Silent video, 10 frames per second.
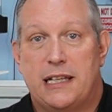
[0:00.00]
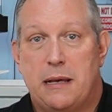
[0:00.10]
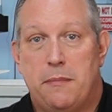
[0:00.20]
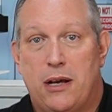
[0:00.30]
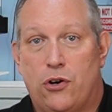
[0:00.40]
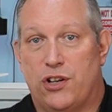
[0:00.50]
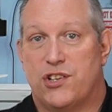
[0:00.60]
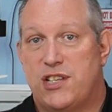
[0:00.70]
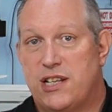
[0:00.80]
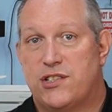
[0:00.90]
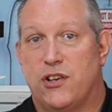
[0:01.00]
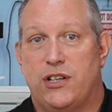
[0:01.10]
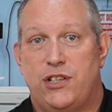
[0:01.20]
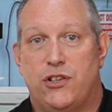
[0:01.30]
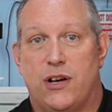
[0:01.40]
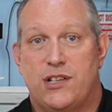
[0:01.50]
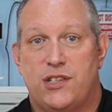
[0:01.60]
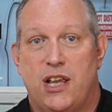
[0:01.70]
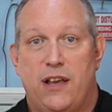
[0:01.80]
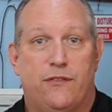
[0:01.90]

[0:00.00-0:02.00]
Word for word: number on a six-sided dice,